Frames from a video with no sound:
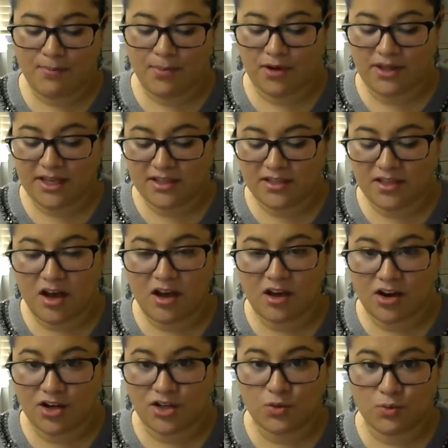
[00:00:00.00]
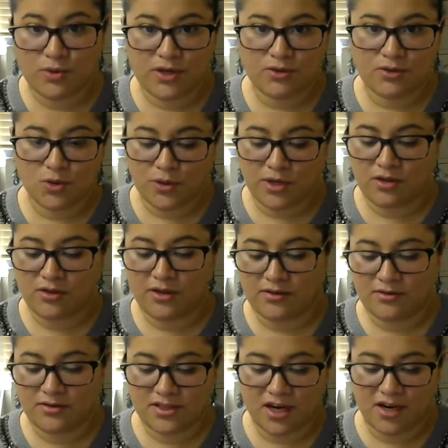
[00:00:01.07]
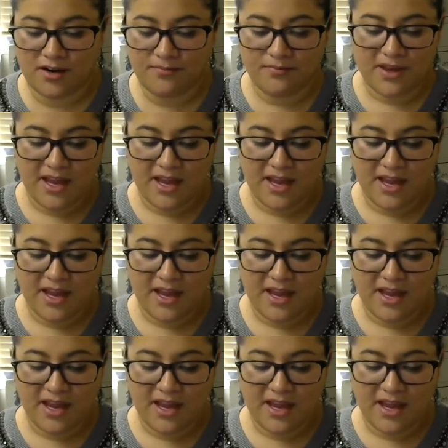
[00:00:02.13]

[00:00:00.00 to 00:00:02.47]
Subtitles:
birthday song or Twinkle Twinkle Little Star.